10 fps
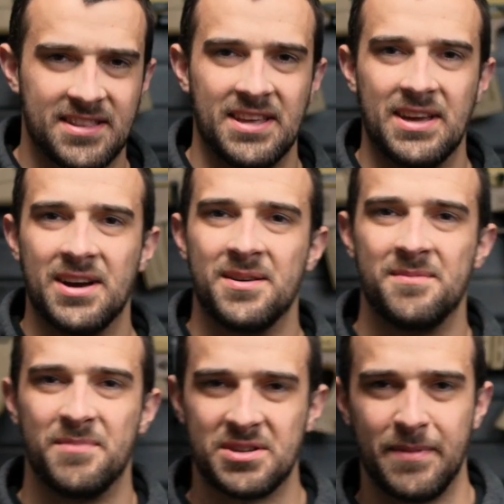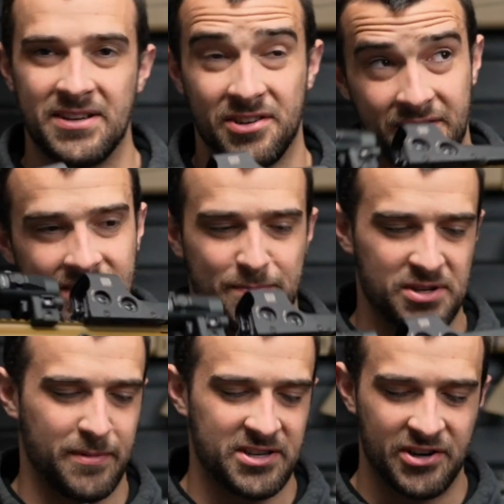this Bushmaster
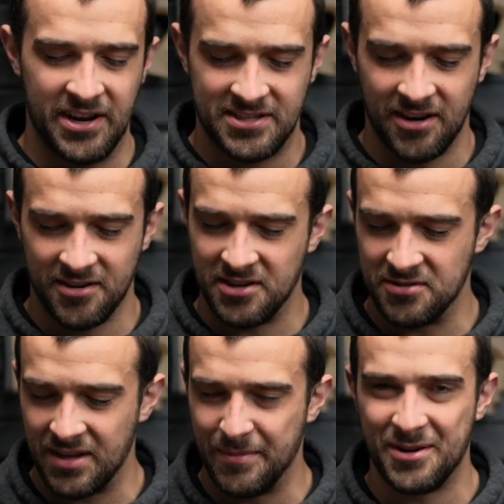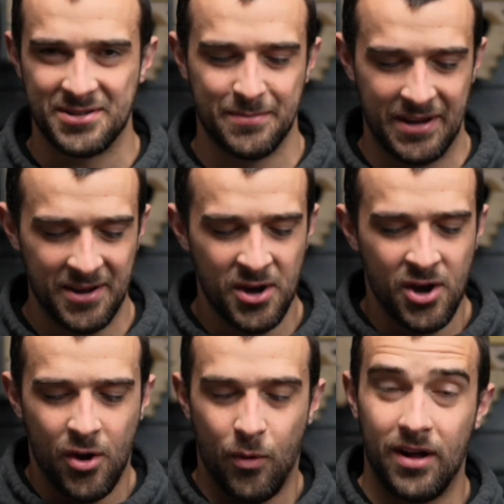ACR so sentimental to me?
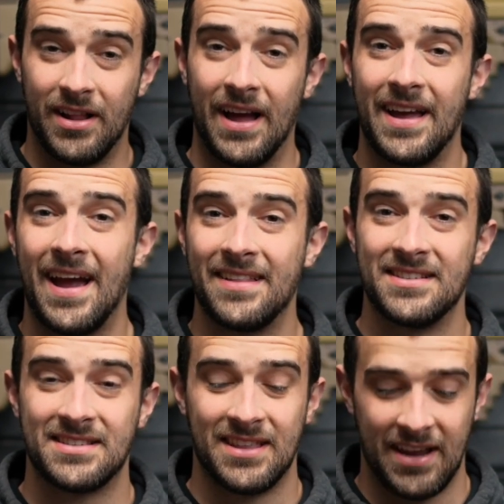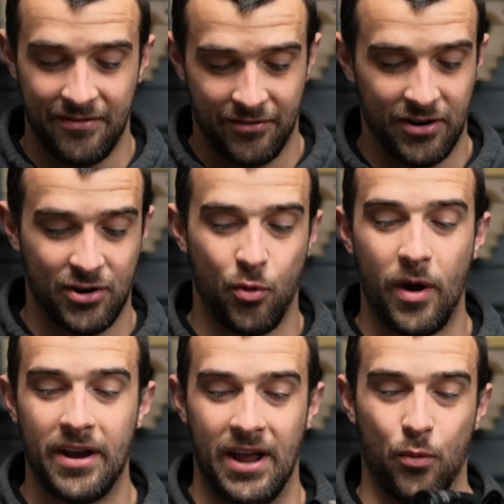Well, I had this thing for
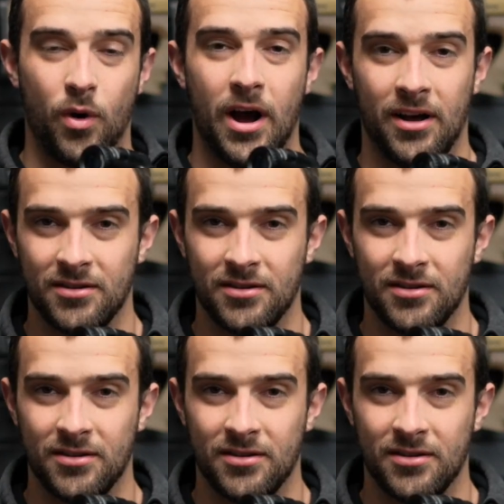quite a while.